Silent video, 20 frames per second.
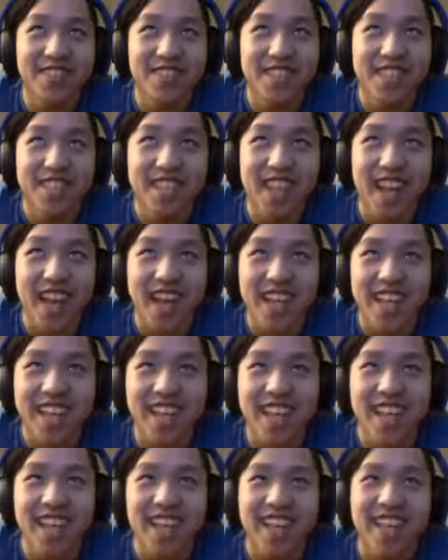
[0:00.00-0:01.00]
were
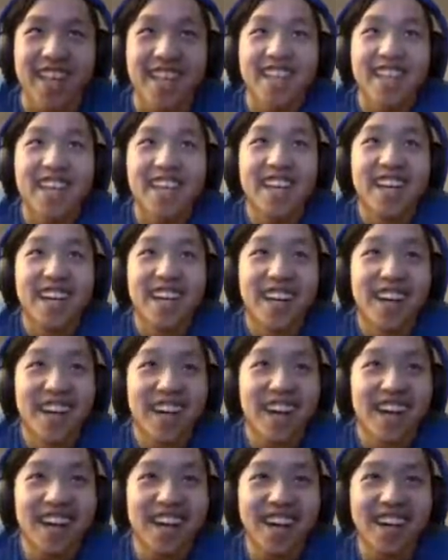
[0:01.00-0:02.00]
shaky.
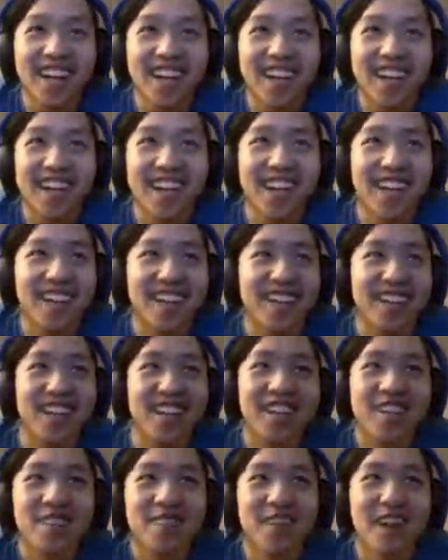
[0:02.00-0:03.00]
Oh,
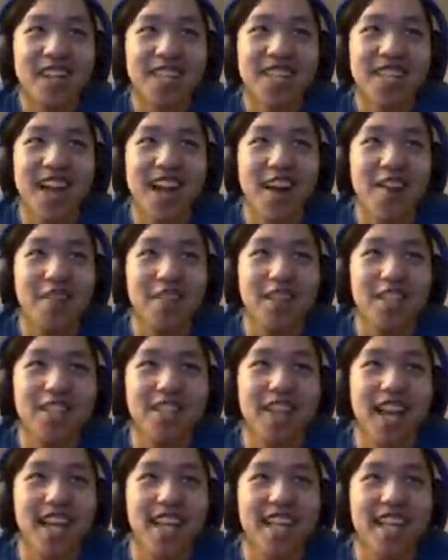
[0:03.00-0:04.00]
my shot was
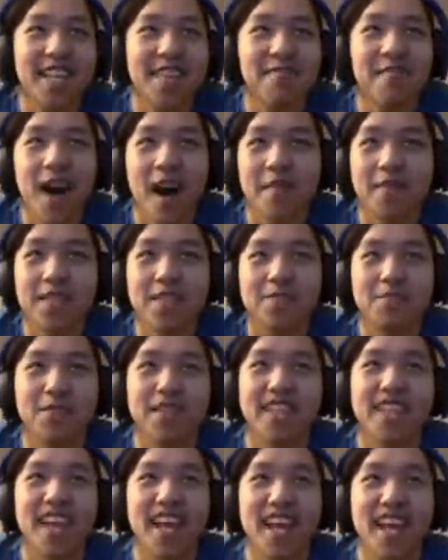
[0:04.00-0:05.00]
shaky. Mama
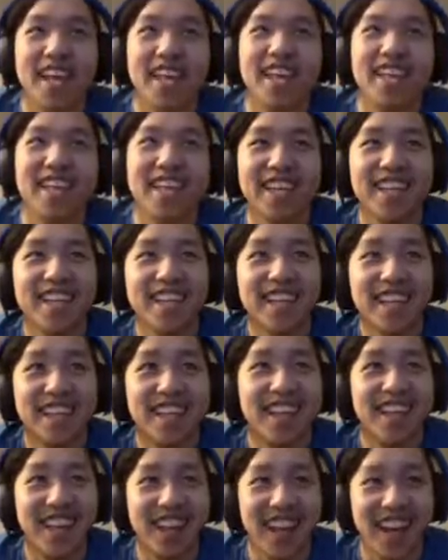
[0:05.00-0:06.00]
spaghetti.
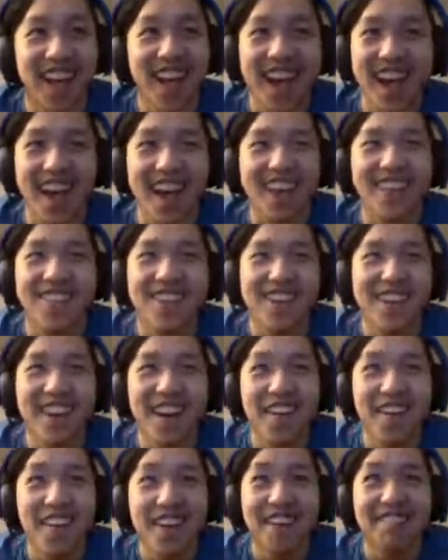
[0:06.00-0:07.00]
I don't even
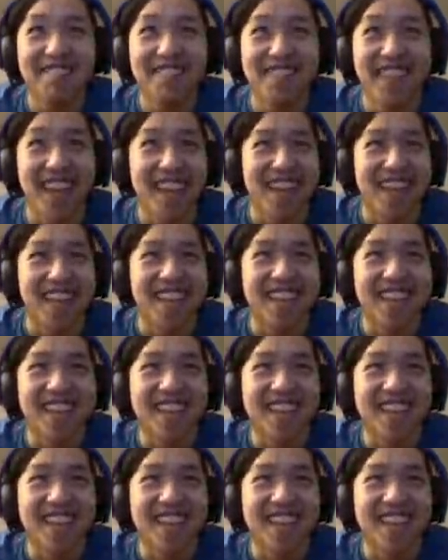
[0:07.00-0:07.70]
know what I'm saying.